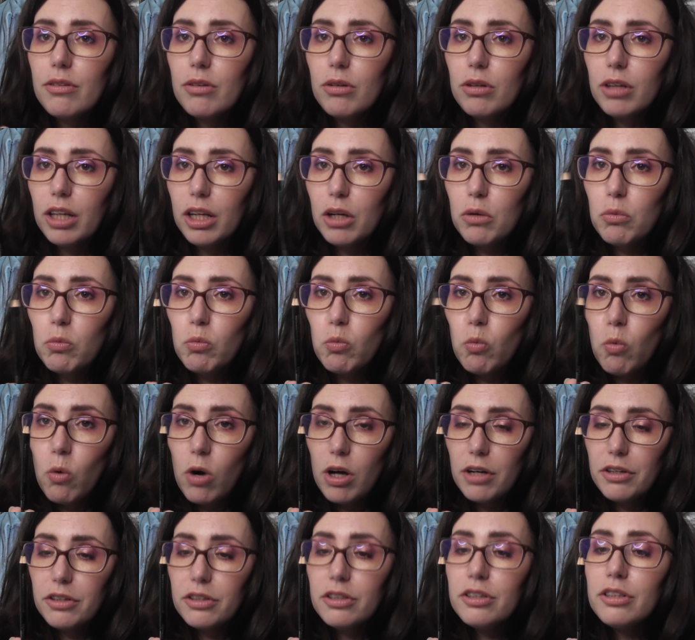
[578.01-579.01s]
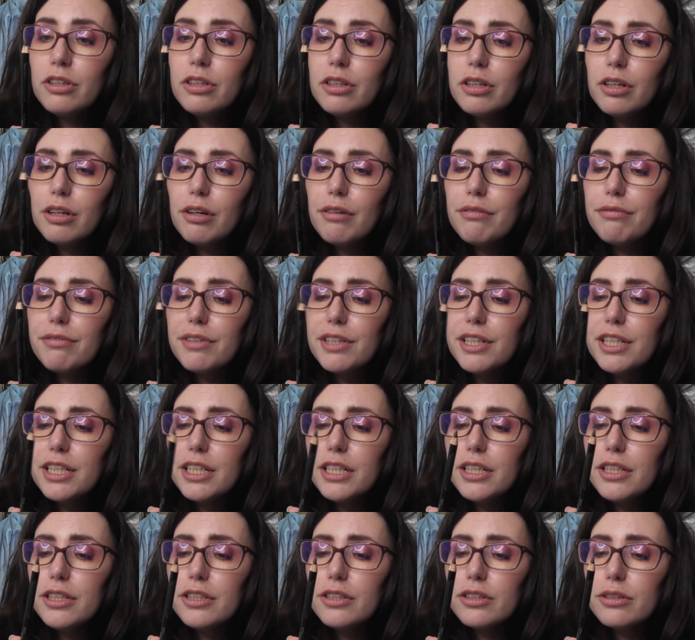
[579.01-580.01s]
like one of
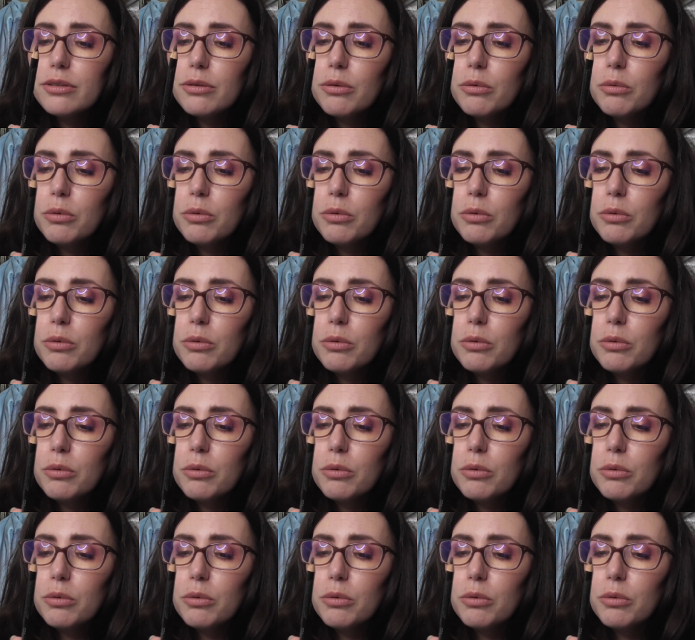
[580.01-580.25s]
these